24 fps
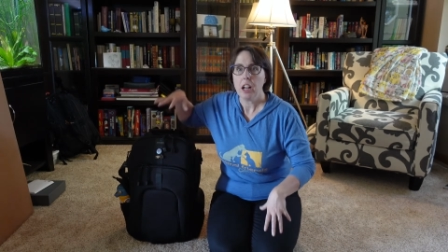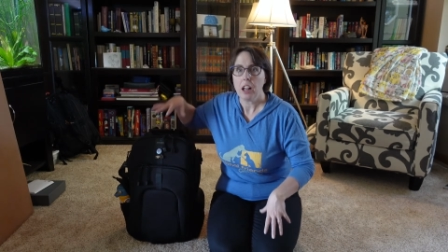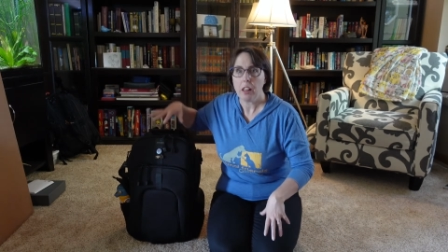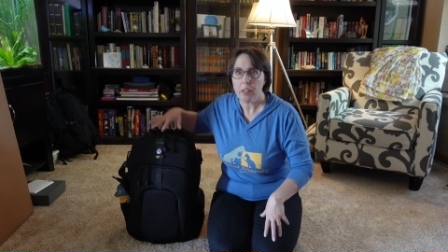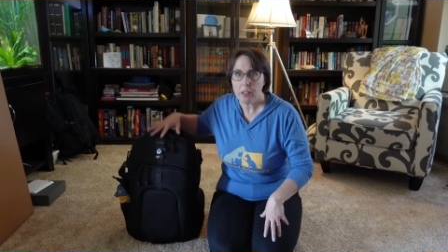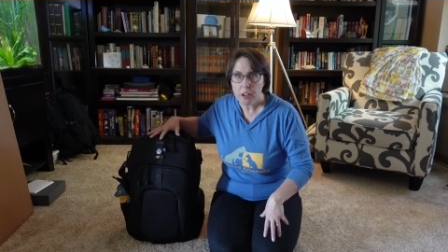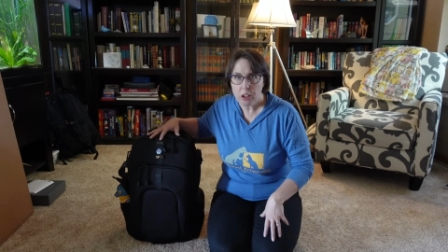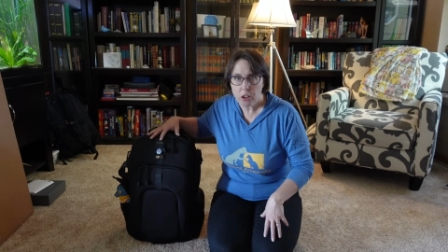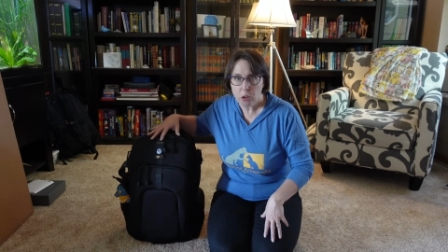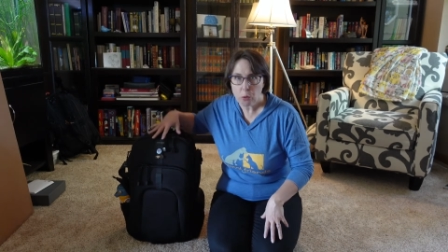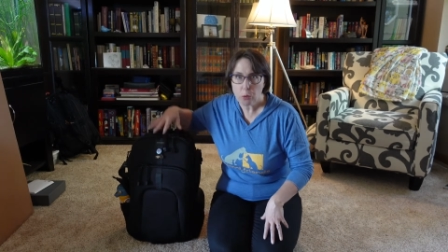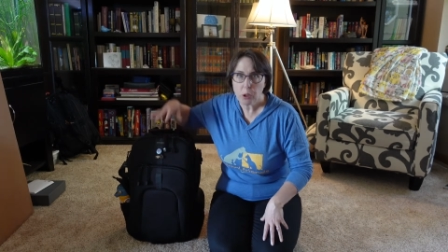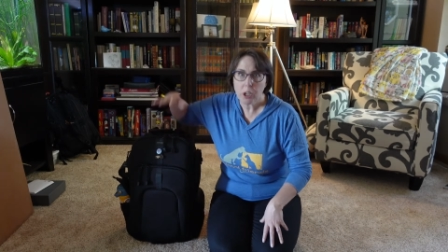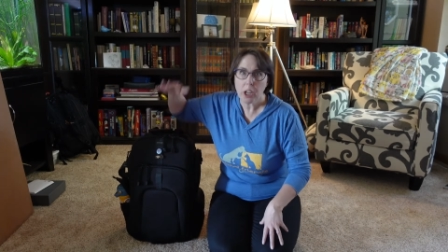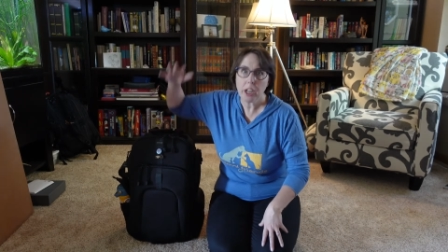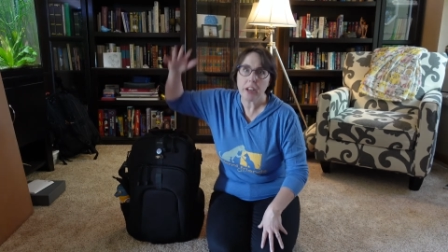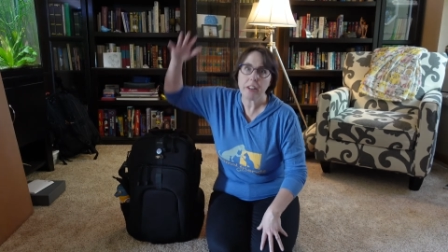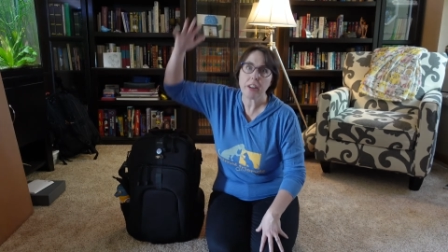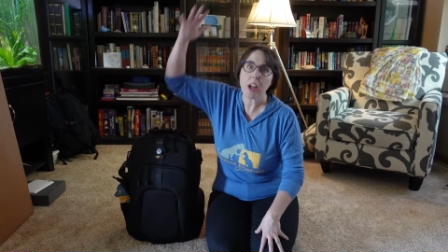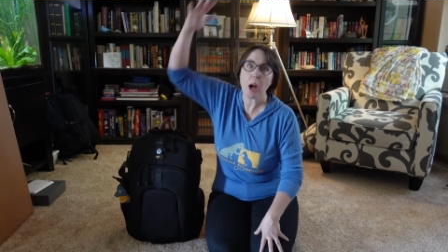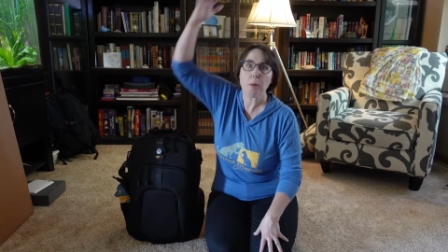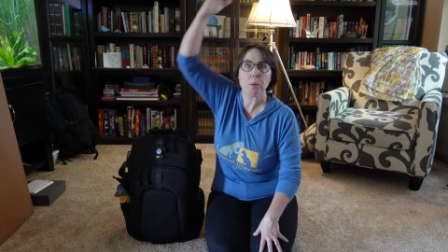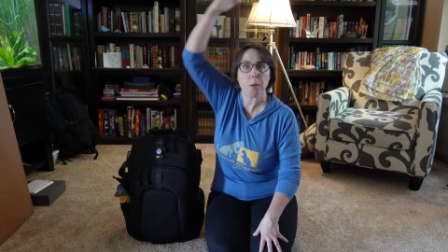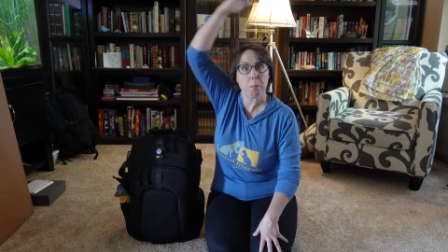This
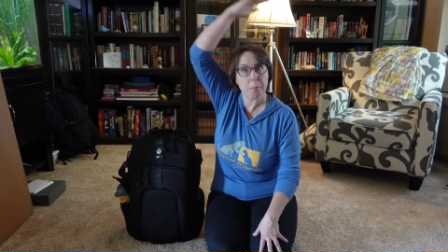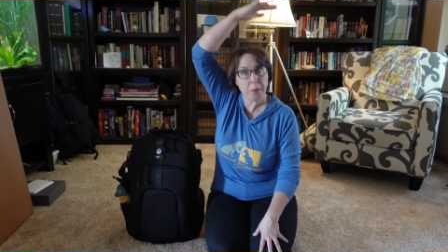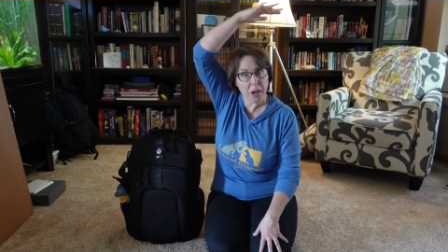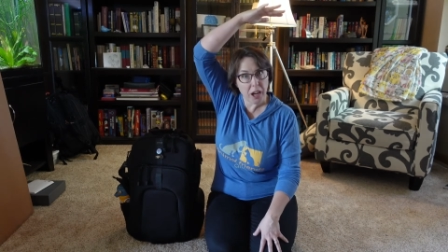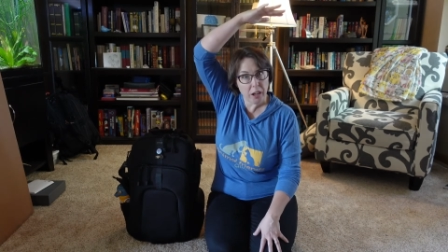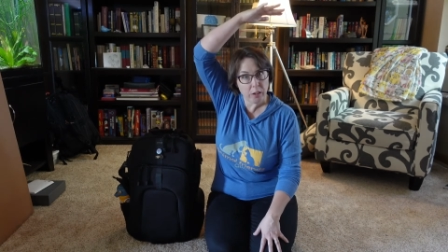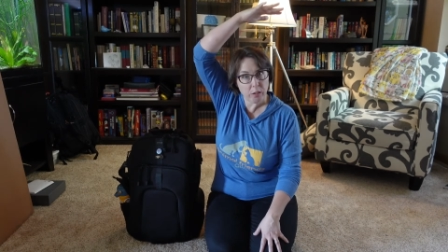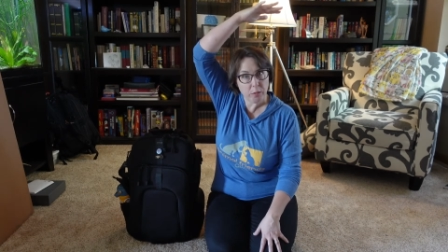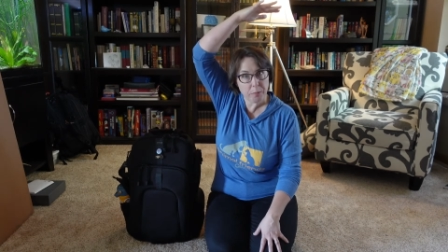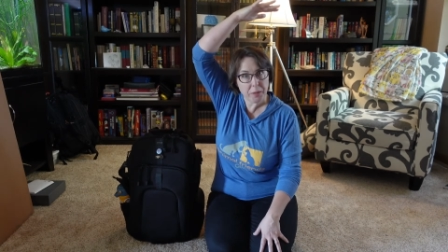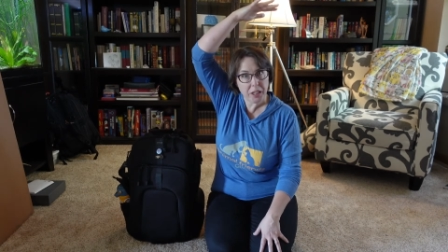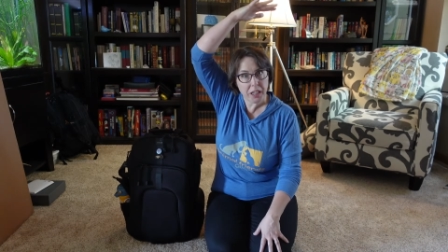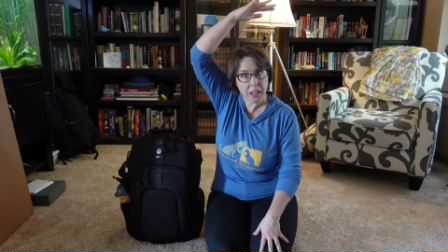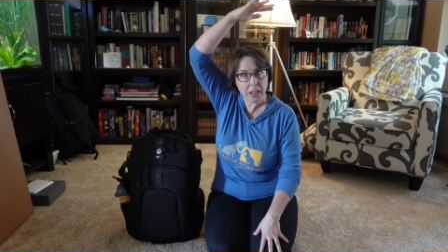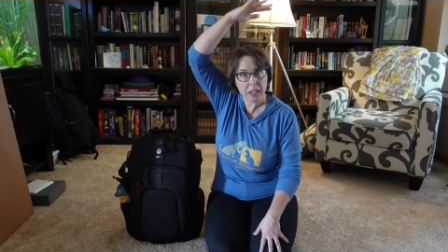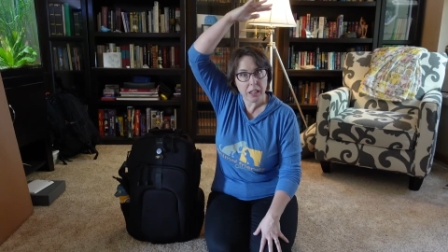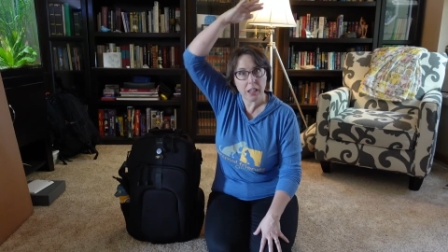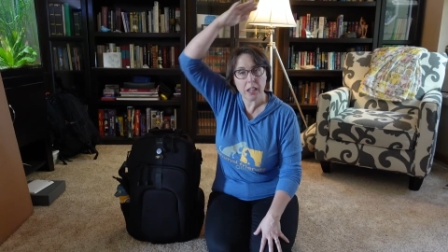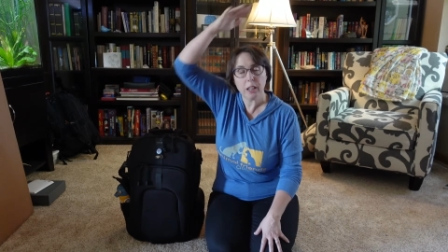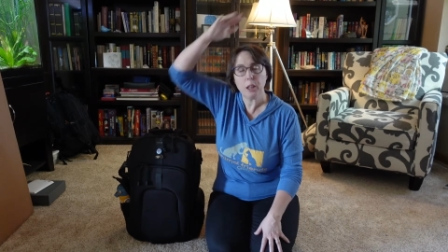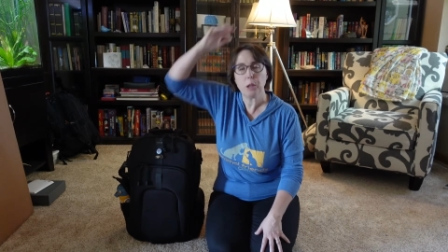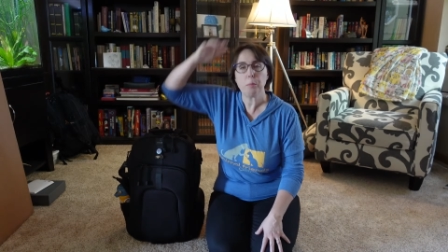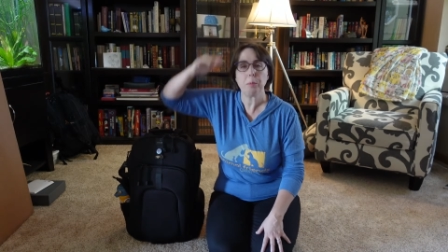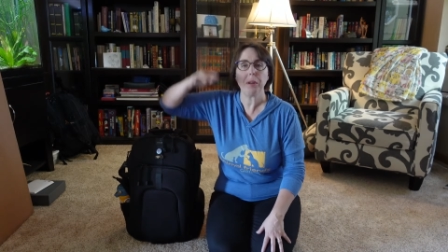went up above me
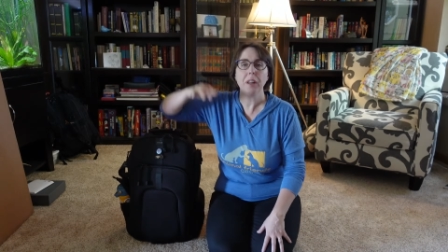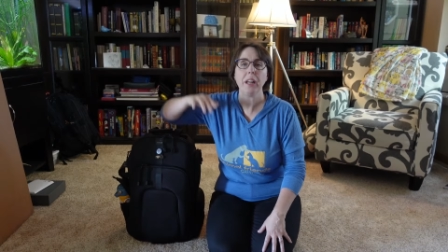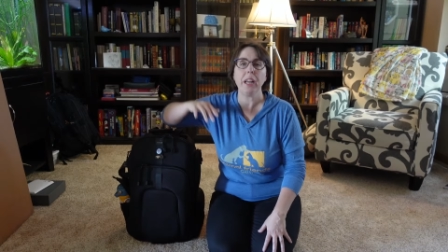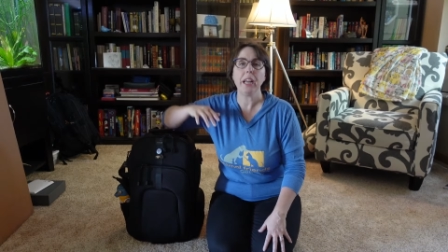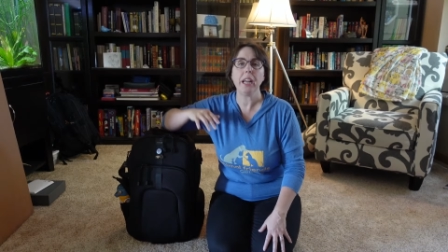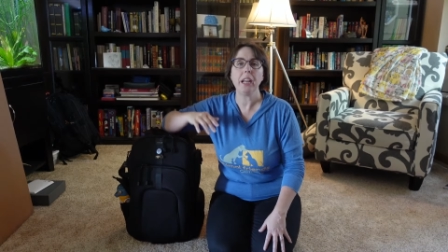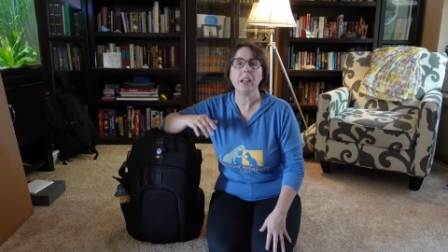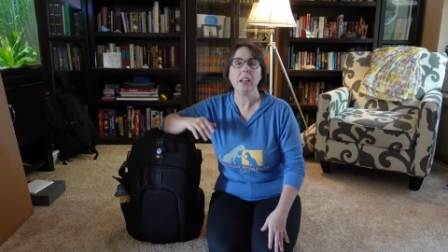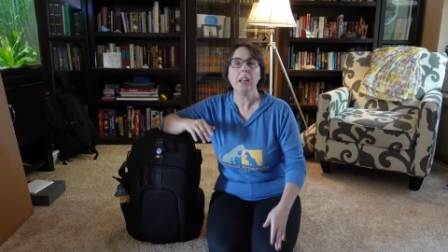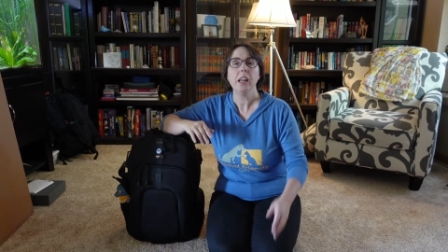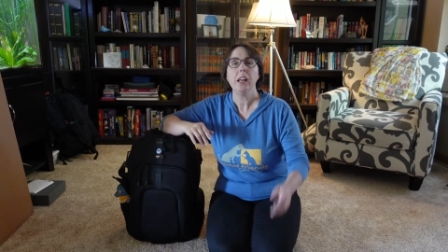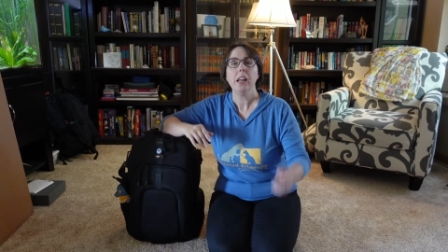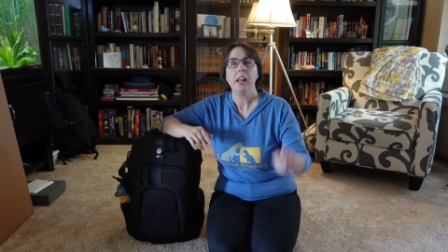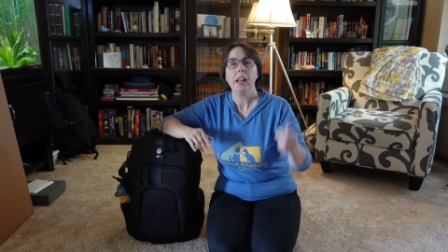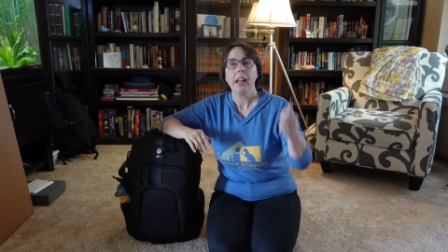in the plane,